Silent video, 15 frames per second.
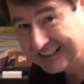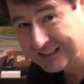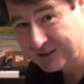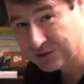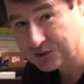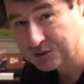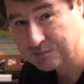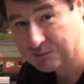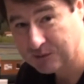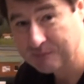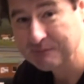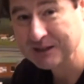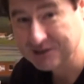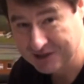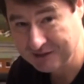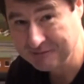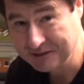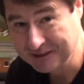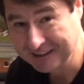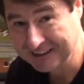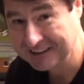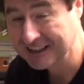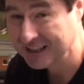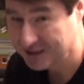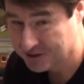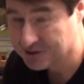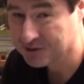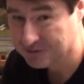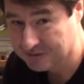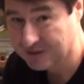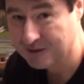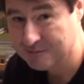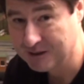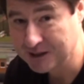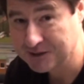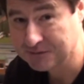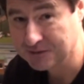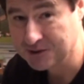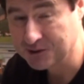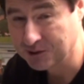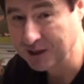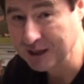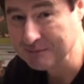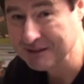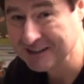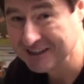Your support means everything. Thank you so very much for joining me